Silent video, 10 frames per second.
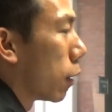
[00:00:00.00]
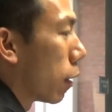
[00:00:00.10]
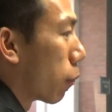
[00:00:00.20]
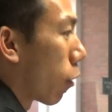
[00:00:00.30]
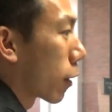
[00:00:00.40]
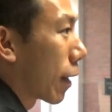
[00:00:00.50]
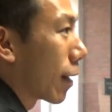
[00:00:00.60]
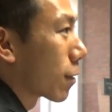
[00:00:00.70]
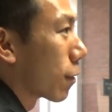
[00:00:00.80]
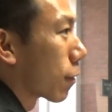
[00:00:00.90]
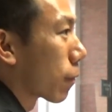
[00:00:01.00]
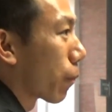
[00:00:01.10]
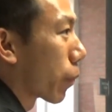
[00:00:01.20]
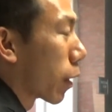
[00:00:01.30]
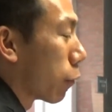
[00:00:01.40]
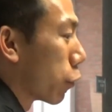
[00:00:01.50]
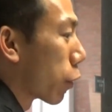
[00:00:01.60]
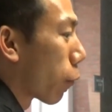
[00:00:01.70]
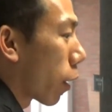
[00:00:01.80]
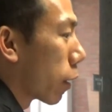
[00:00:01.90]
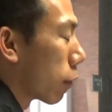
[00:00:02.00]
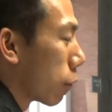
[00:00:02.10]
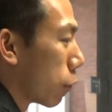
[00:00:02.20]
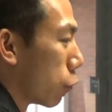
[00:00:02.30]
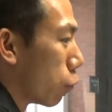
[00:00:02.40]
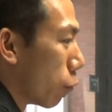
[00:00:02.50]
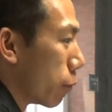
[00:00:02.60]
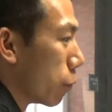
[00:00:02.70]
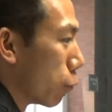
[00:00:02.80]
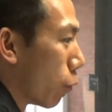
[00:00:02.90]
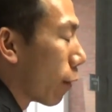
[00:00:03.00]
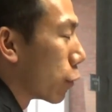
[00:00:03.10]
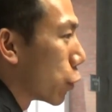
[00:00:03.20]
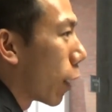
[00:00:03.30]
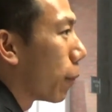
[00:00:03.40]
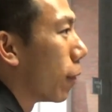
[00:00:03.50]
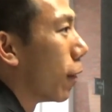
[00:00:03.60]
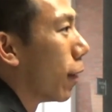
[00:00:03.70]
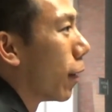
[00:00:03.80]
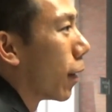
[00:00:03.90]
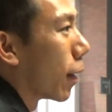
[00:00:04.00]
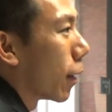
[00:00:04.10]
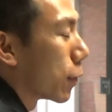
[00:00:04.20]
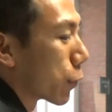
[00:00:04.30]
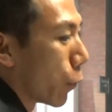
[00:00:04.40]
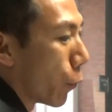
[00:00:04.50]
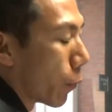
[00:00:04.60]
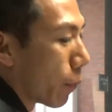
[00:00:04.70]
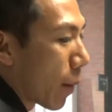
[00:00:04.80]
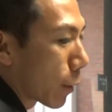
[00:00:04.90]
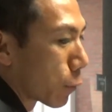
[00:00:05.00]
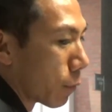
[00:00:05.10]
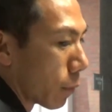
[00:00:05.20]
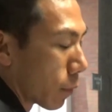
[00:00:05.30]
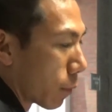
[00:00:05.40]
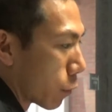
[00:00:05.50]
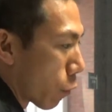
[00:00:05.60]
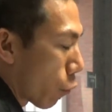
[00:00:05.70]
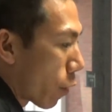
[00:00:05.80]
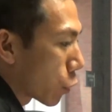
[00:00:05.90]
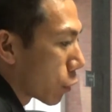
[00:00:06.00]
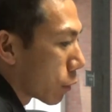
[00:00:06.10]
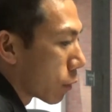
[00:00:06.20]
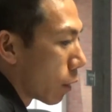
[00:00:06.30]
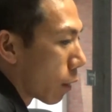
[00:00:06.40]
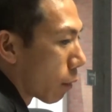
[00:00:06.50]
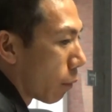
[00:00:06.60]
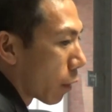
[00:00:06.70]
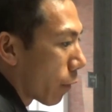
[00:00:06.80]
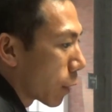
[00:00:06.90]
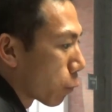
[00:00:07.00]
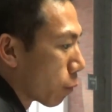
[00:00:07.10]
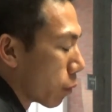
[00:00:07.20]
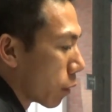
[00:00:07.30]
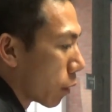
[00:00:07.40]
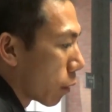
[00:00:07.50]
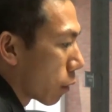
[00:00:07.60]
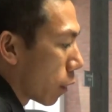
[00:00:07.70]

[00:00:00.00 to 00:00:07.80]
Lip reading: broadcasting. If you can write, you will have a job. And so back to your question, my advice would be